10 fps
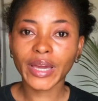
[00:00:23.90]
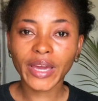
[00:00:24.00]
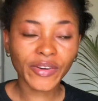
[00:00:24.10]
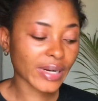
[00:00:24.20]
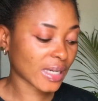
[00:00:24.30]

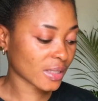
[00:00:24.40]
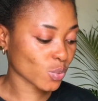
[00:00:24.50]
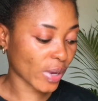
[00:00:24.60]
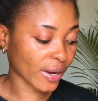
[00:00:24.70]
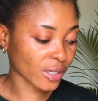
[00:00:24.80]
ingredients
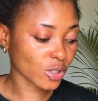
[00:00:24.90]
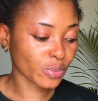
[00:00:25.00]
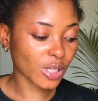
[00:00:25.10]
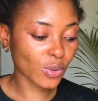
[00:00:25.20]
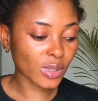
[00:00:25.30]
we are going to
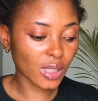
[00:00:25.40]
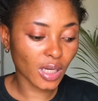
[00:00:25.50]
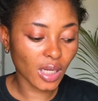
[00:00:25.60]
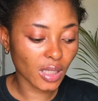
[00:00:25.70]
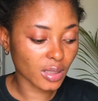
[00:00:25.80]
be using
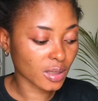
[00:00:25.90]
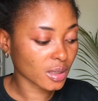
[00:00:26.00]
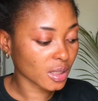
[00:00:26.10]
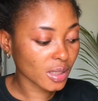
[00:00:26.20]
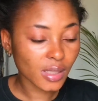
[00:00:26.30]
in
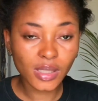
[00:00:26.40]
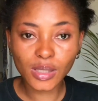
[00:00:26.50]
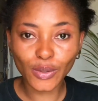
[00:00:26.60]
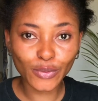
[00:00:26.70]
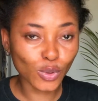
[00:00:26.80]

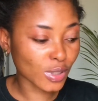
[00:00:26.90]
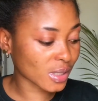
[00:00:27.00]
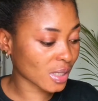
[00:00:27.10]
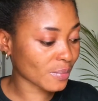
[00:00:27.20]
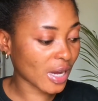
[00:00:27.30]
this to
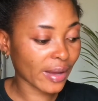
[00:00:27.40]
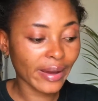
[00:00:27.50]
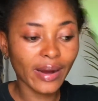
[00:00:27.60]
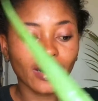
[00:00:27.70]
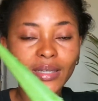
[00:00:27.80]
steam our
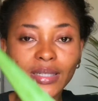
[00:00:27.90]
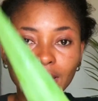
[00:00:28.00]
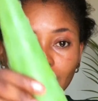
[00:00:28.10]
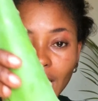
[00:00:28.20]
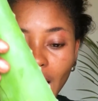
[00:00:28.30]
hair
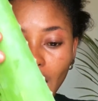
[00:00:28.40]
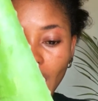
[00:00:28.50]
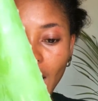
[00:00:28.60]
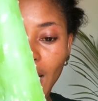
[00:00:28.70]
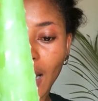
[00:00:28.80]
is the
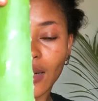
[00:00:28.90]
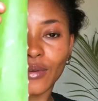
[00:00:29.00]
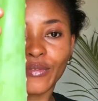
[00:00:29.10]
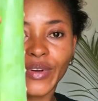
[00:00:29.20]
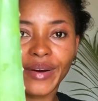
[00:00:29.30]

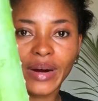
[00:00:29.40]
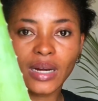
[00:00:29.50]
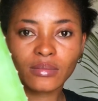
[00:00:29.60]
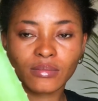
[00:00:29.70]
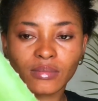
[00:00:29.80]
aloe vera.